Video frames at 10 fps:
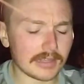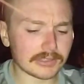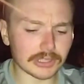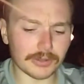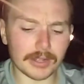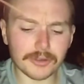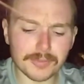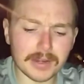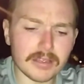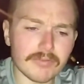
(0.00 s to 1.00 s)
so I do
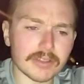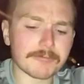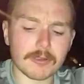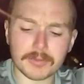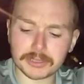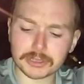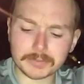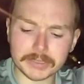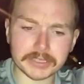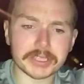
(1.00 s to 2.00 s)
believe there's probably
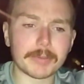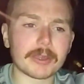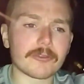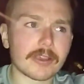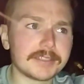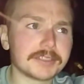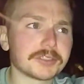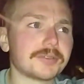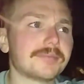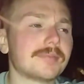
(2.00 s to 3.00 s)
some systemic
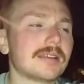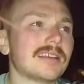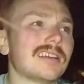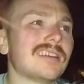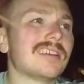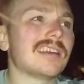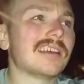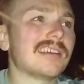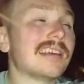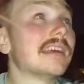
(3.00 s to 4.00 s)
racism
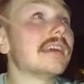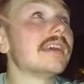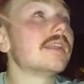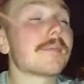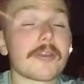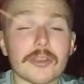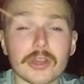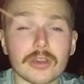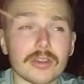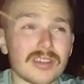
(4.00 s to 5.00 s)
in
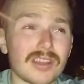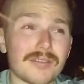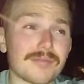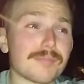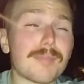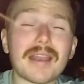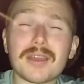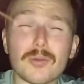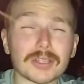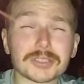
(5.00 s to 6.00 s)
America and in many
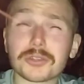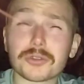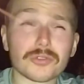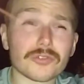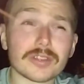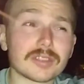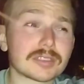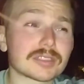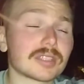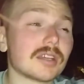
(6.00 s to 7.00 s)
Western
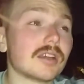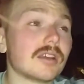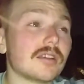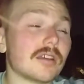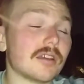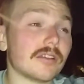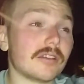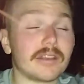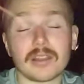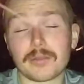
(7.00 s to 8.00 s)
countries,
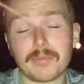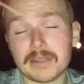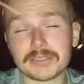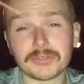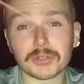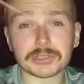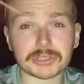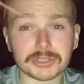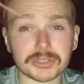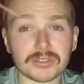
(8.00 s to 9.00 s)
in like the police force
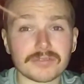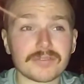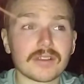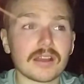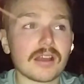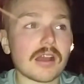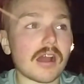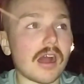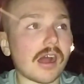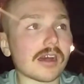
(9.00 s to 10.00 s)
and stuff.
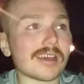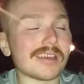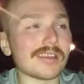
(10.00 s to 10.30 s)
I